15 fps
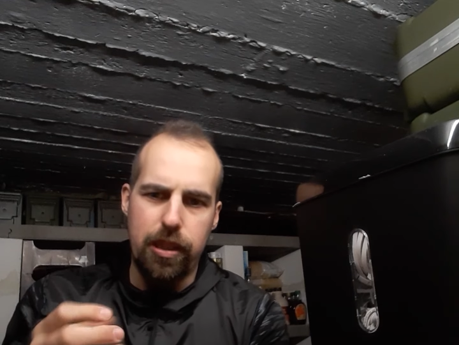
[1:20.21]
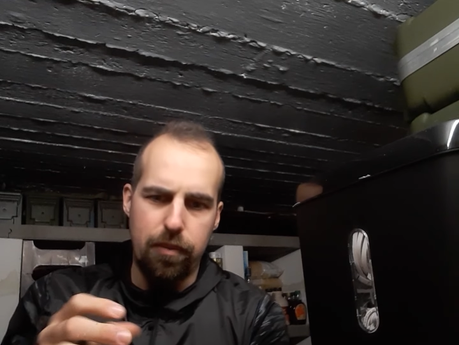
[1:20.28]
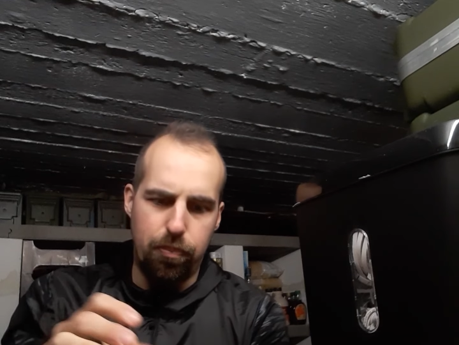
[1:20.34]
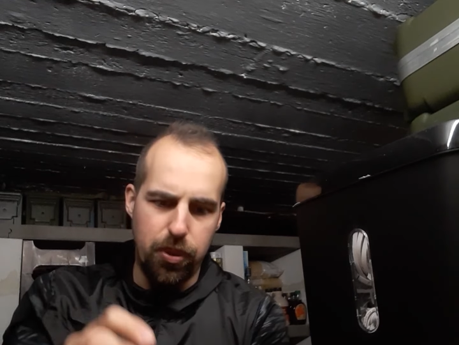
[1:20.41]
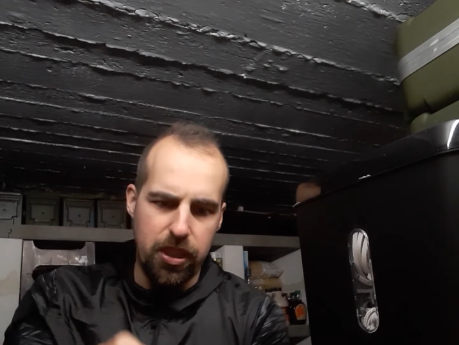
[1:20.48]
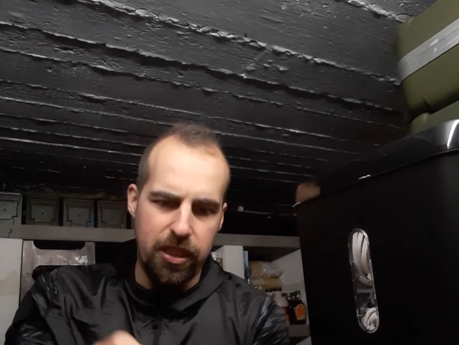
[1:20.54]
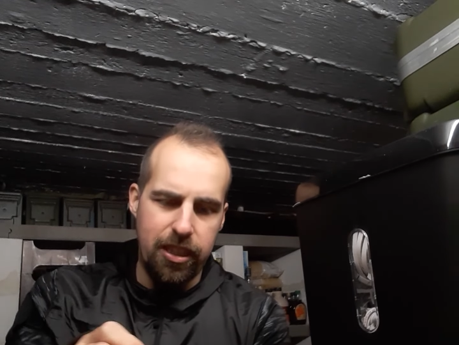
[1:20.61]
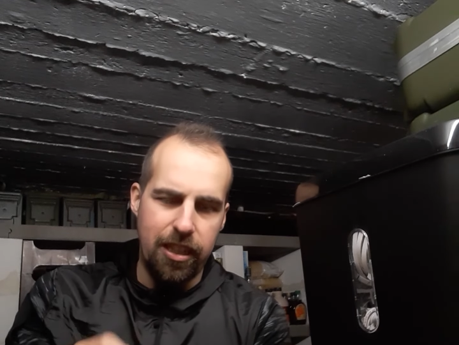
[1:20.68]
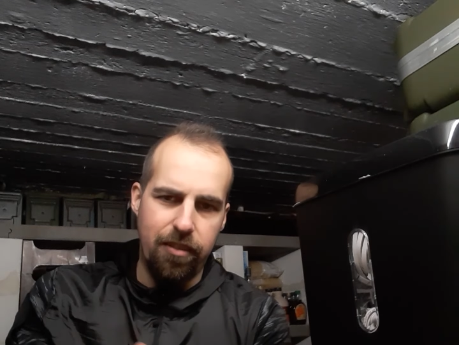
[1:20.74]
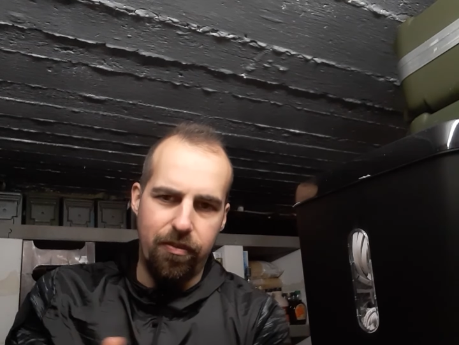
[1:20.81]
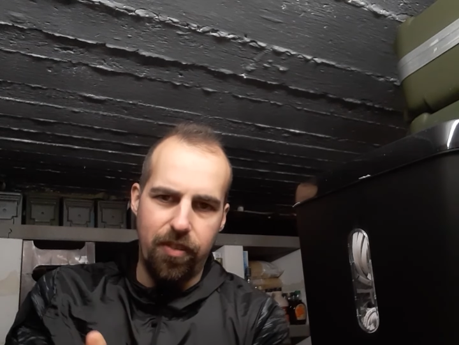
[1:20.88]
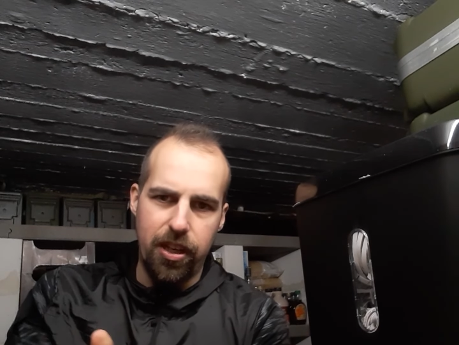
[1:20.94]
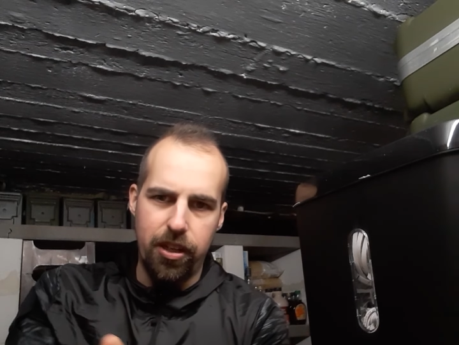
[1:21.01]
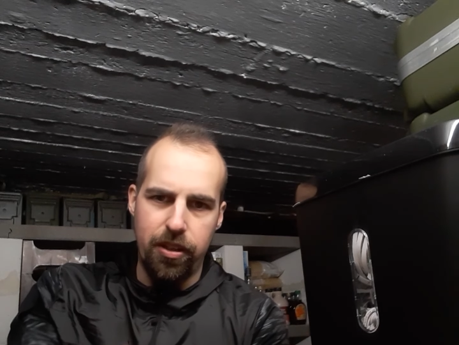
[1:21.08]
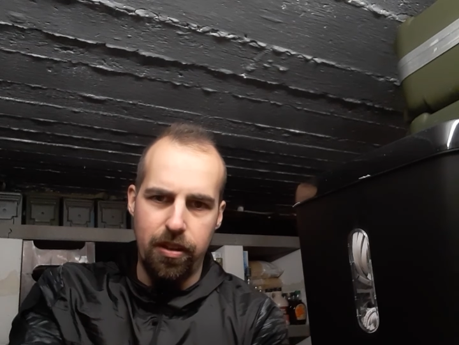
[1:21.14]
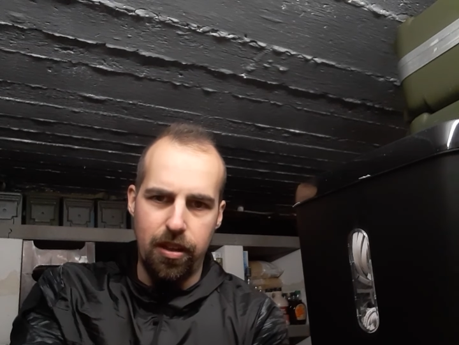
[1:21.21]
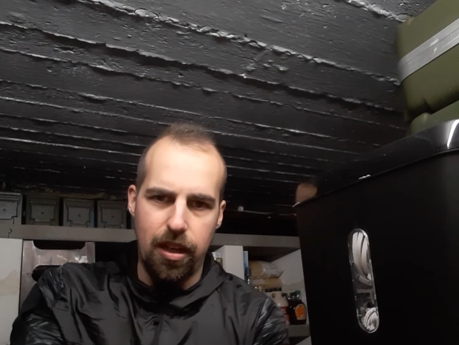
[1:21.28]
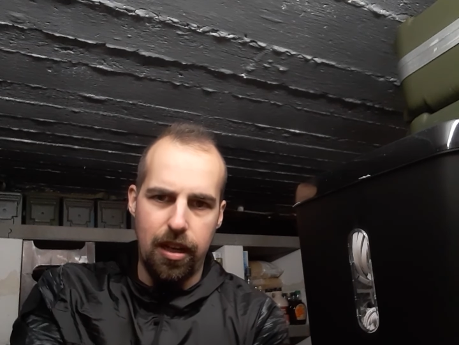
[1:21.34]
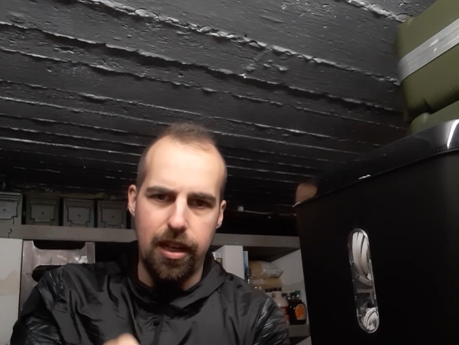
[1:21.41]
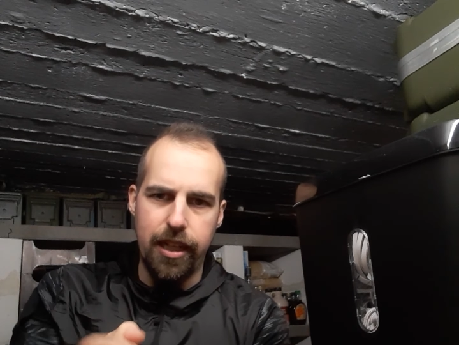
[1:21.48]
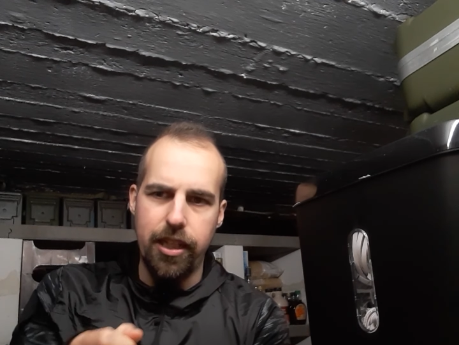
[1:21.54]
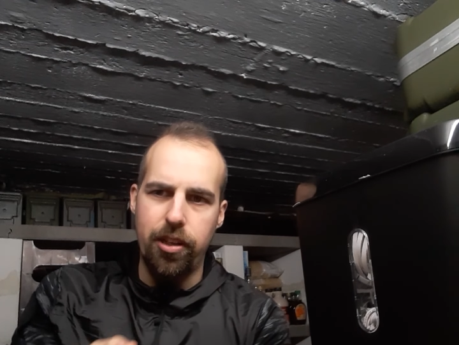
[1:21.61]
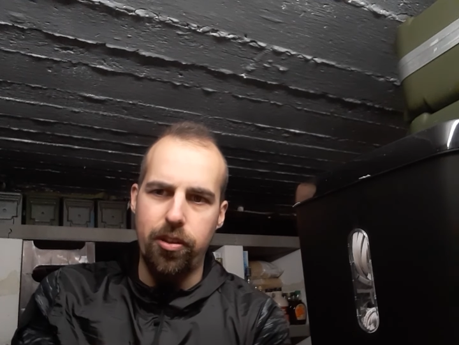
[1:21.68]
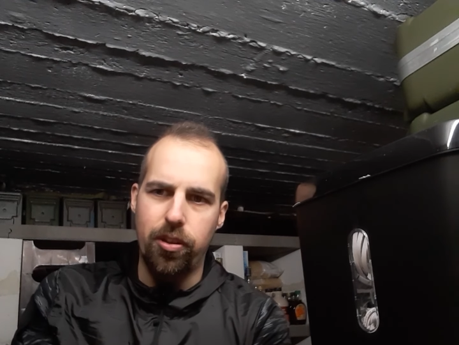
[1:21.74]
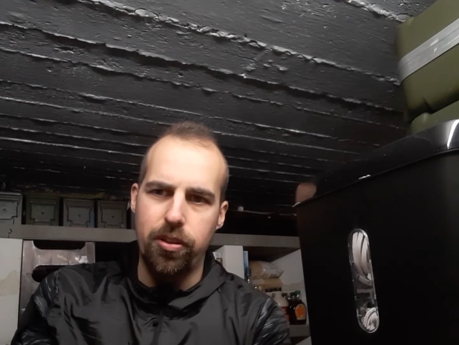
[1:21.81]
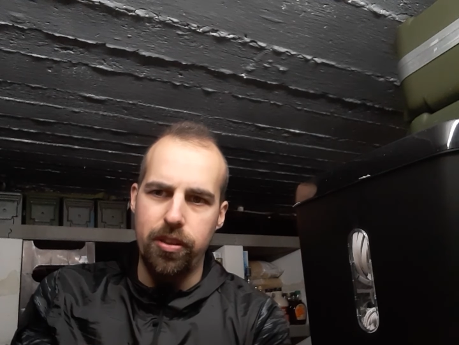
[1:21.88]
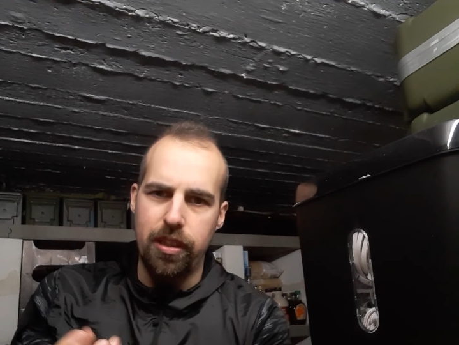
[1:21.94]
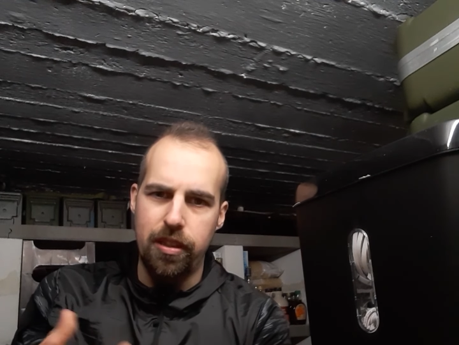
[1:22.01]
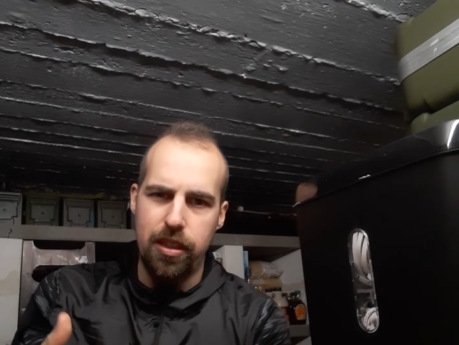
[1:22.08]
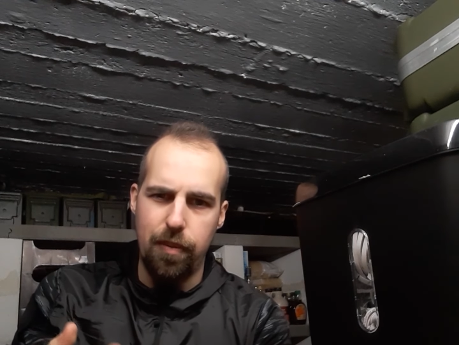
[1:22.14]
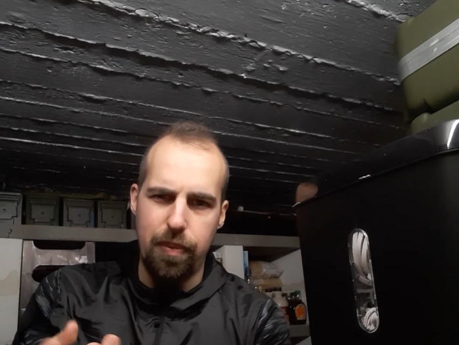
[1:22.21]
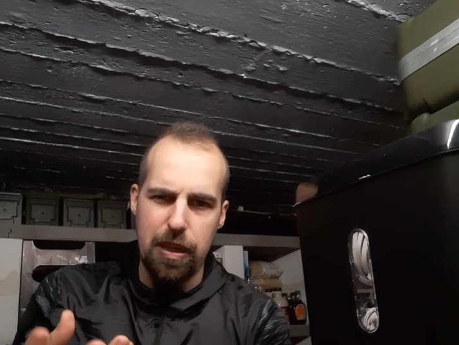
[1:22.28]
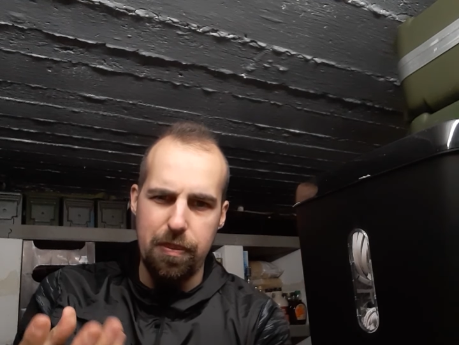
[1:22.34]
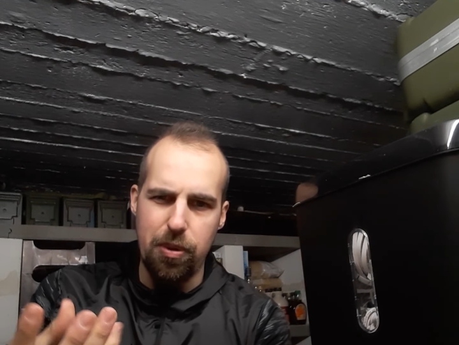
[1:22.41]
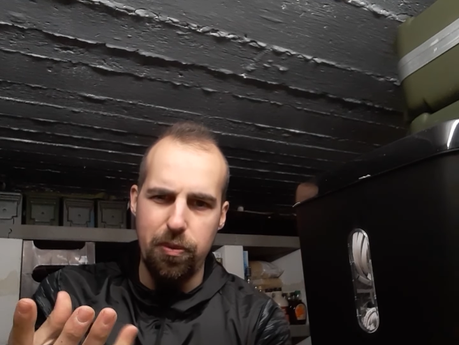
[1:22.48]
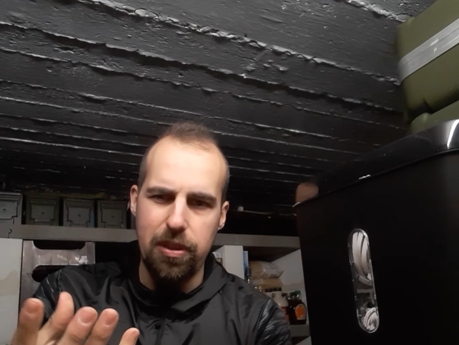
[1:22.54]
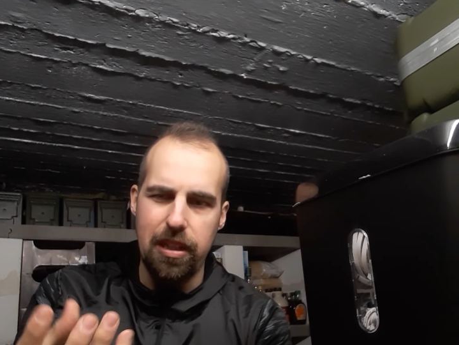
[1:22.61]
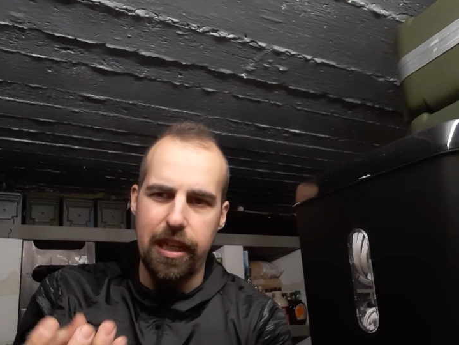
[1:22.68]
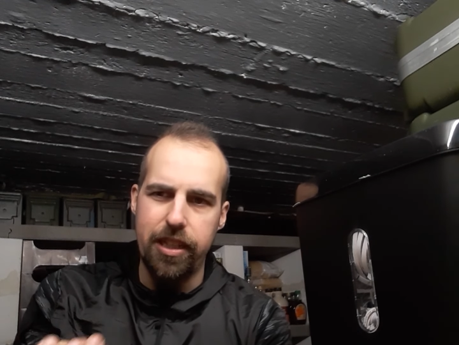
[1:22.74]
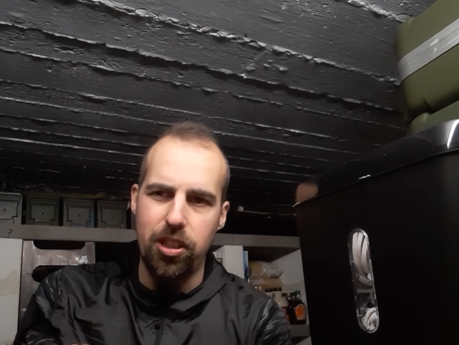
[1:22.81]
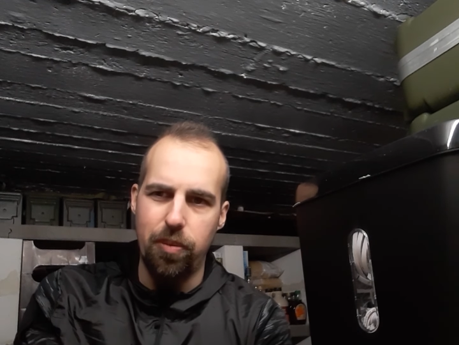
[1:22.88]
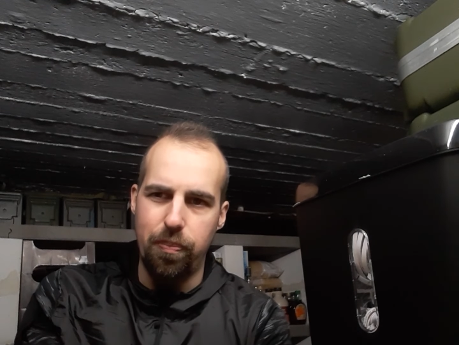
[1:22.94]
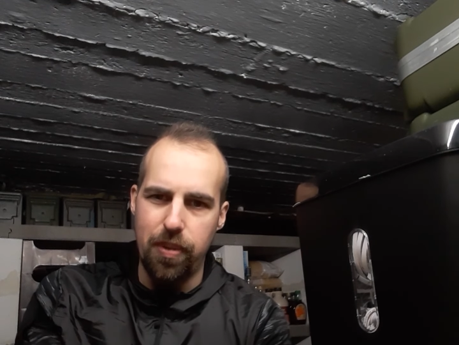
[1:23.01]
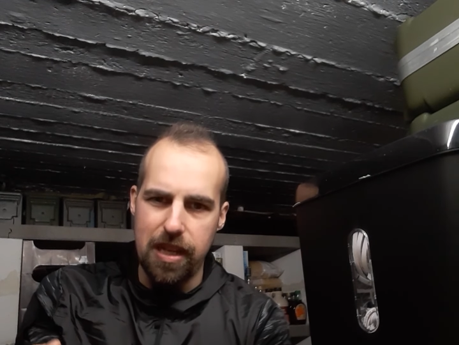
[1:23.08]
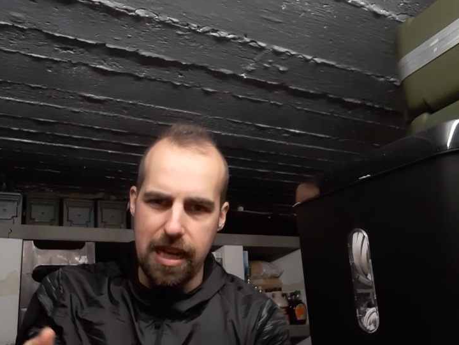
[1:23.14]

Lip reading: put it in a fire, light it on, the paper will light up,